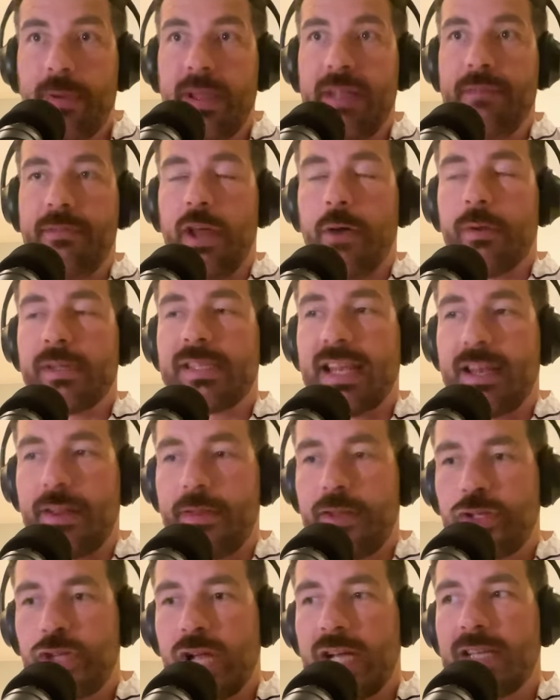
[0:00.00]
but even though it said
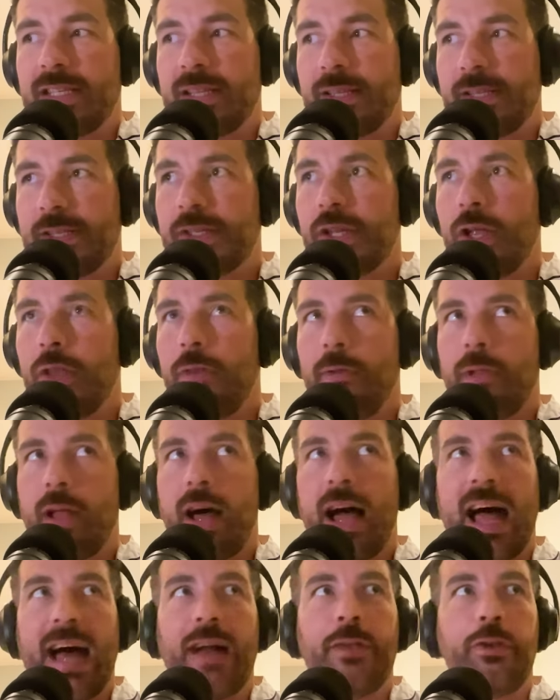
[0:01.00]
in the Chasing the Sun,
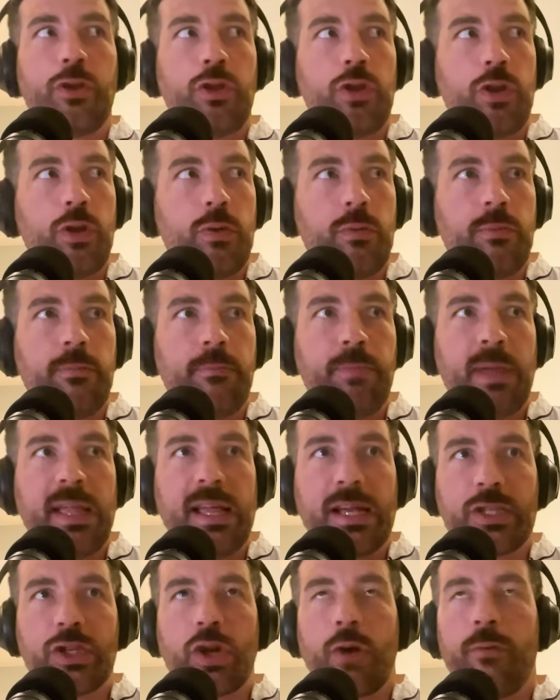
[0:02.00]
like, how do you
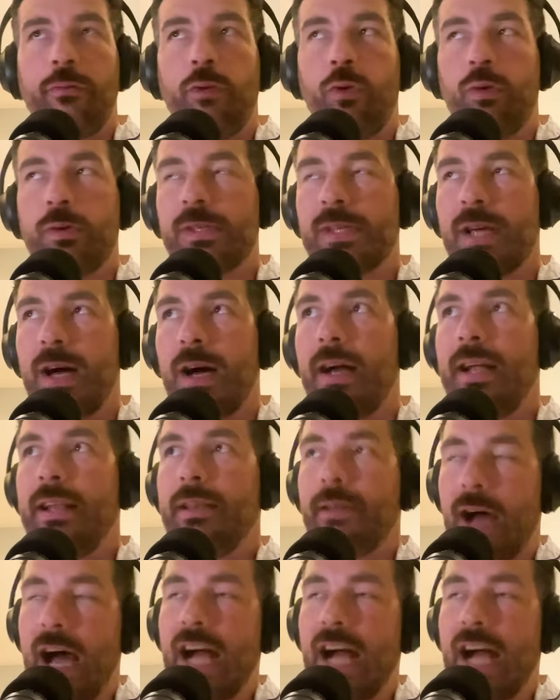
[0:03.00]
beat a top four side,